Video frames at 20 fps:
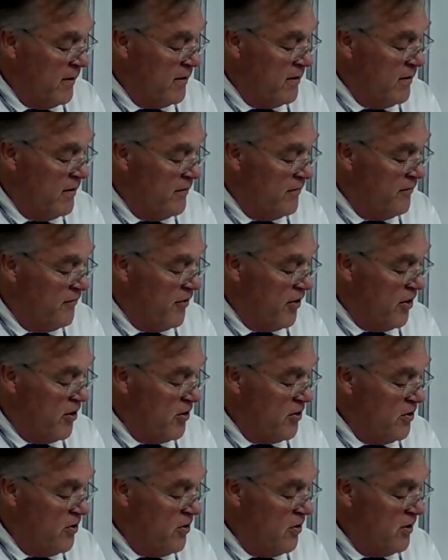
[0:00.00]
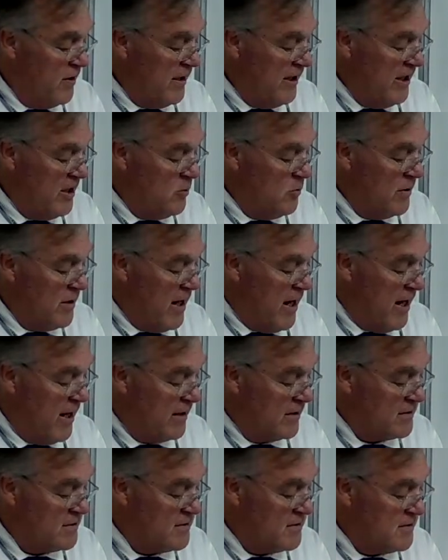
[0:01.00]
The vernal
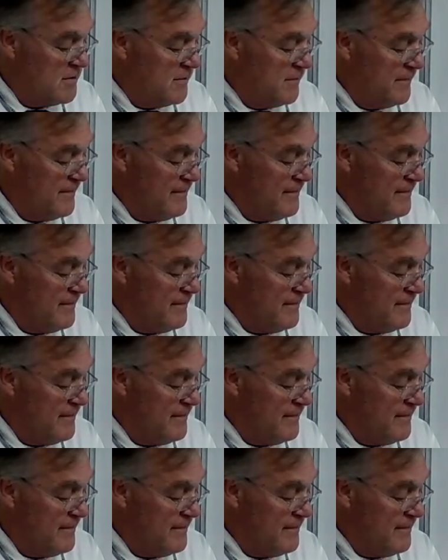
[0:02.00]
equinox.